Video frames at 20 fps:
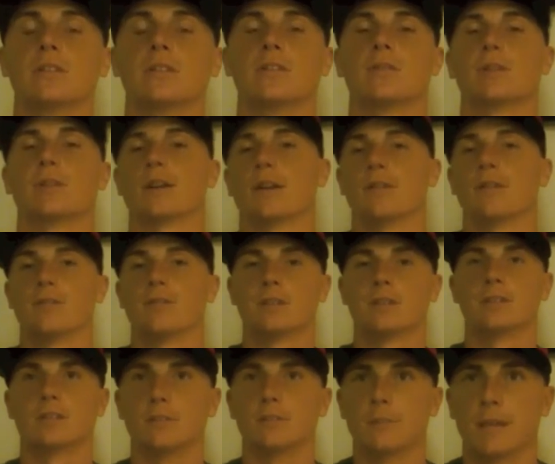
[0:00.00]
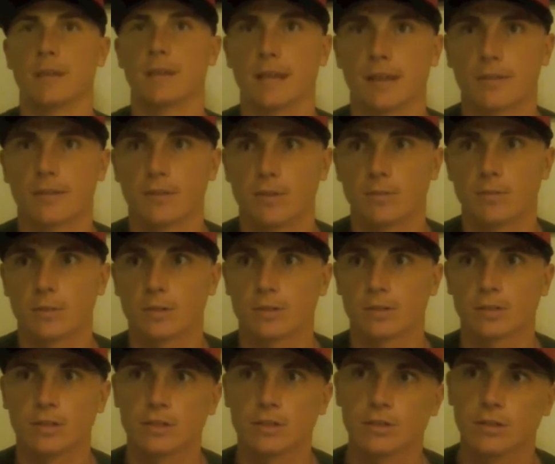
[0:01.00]
whatever else you may have homework
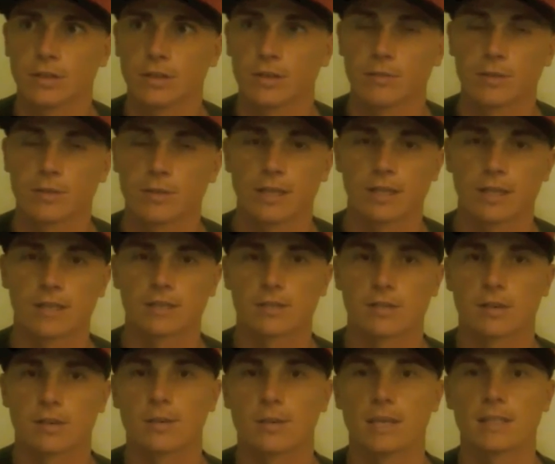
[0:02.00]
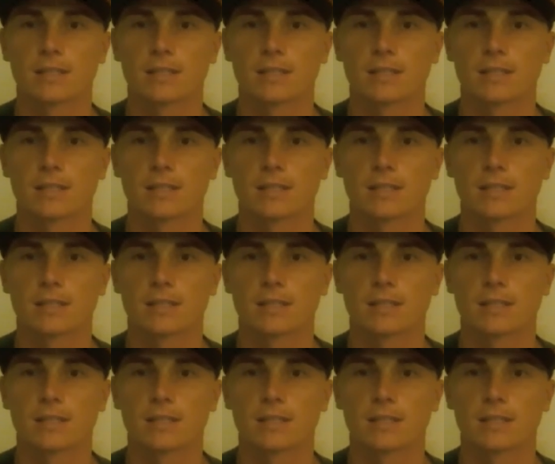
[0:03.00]
to do on the weekend. So it's